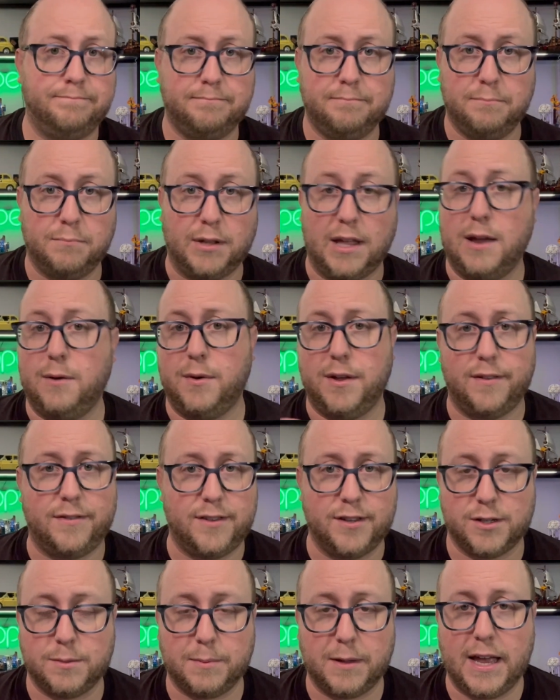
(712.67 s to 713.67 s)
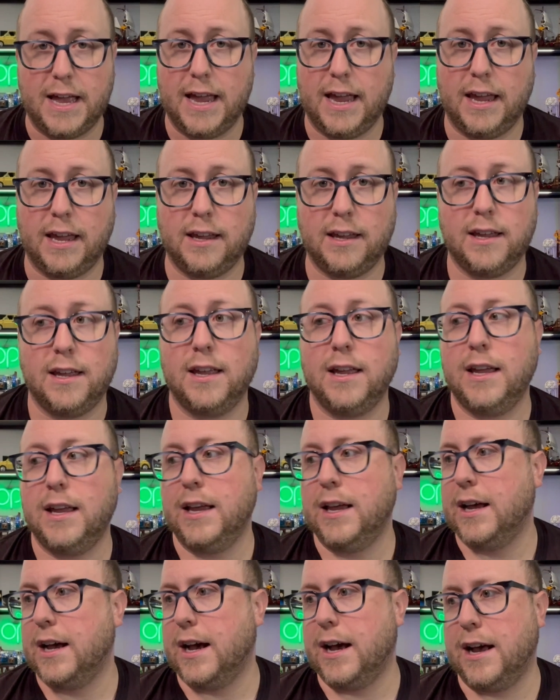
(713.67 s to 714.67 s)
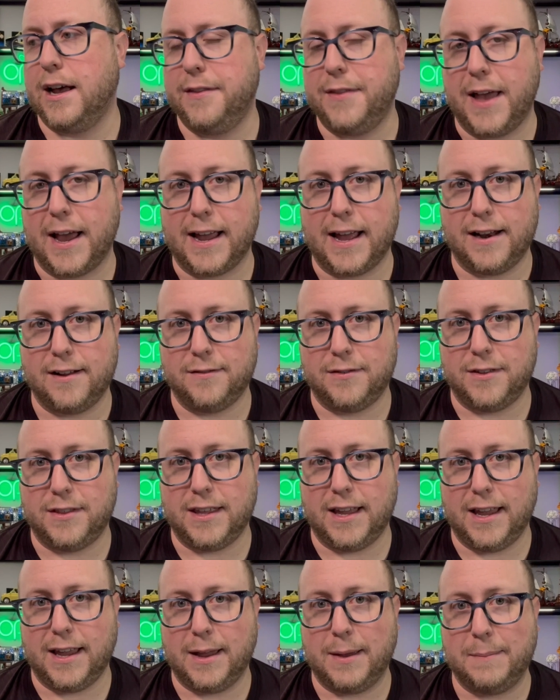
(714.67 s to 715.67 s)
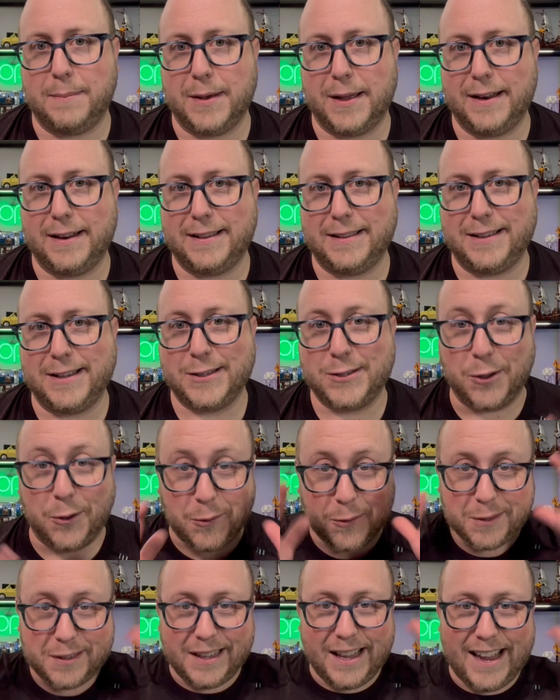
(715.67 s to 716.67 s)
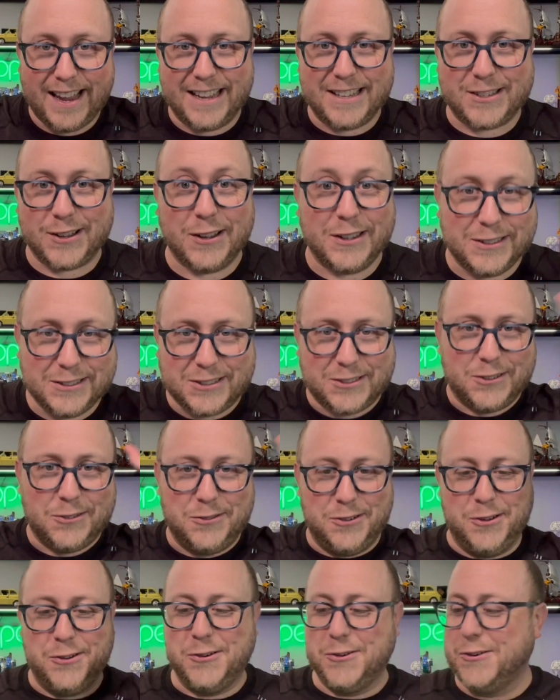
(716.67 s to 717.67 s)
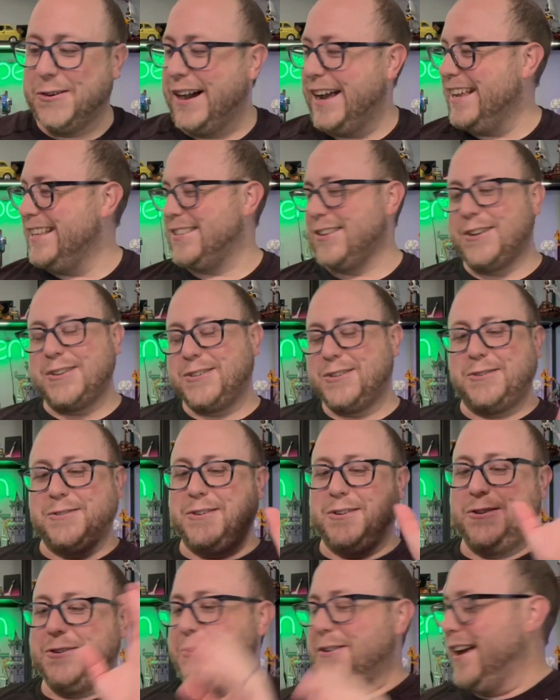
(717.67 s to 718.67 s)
playing with, displaying, and that kind of thing. But this whole thing is all so new. It's all so new,